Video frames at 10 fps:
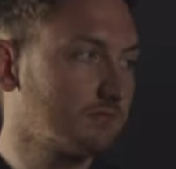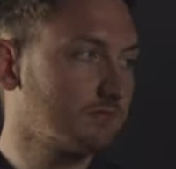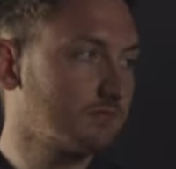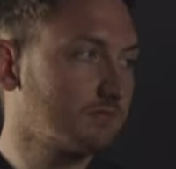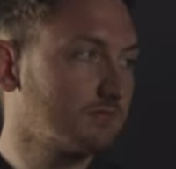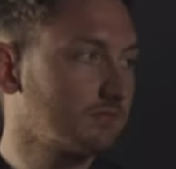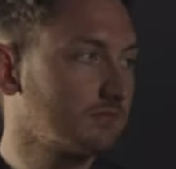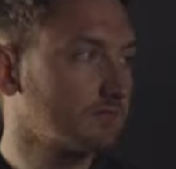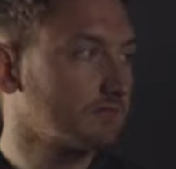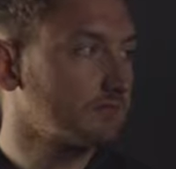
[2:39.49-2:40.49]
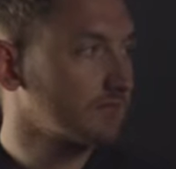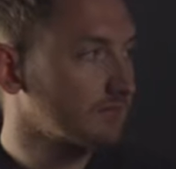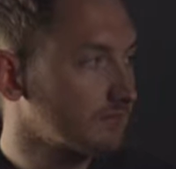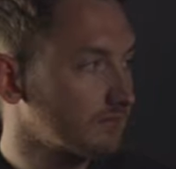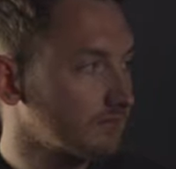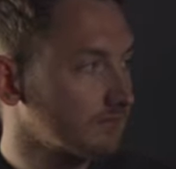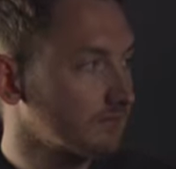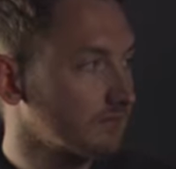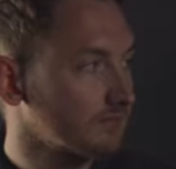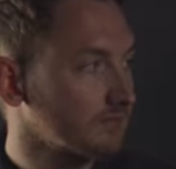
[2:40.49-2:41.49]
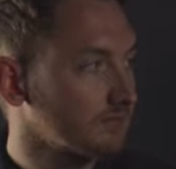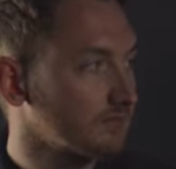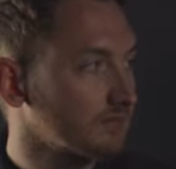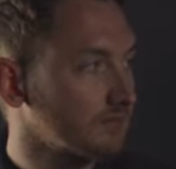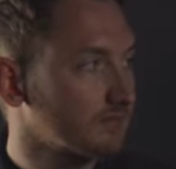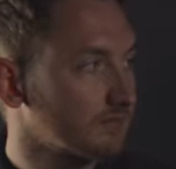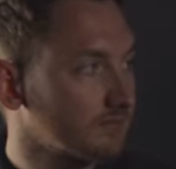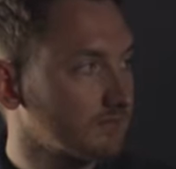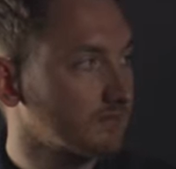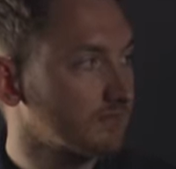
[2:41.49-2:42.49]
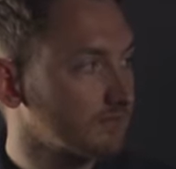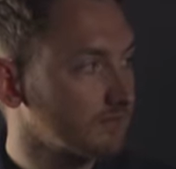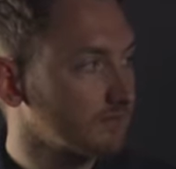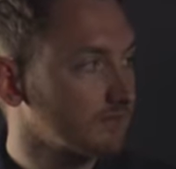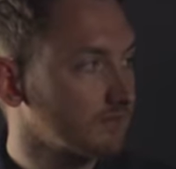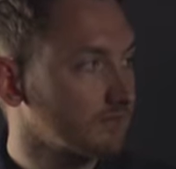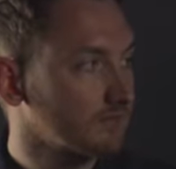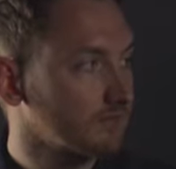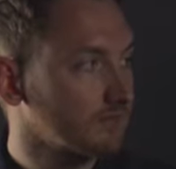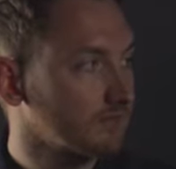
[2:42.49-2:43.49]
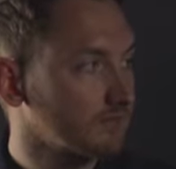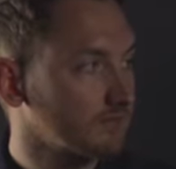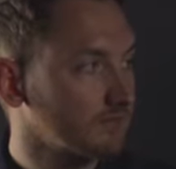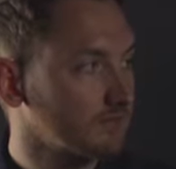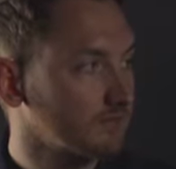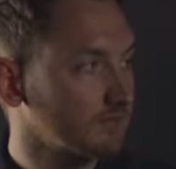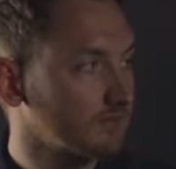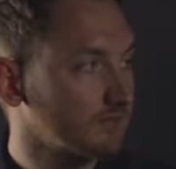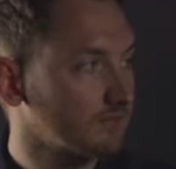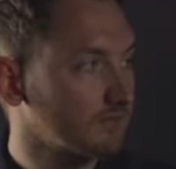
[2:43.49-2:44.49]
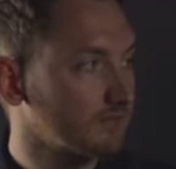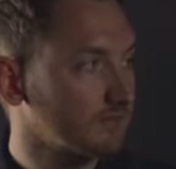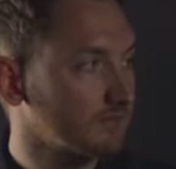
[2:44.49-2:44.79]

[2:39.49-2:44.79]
No words are spoken by the person on screen.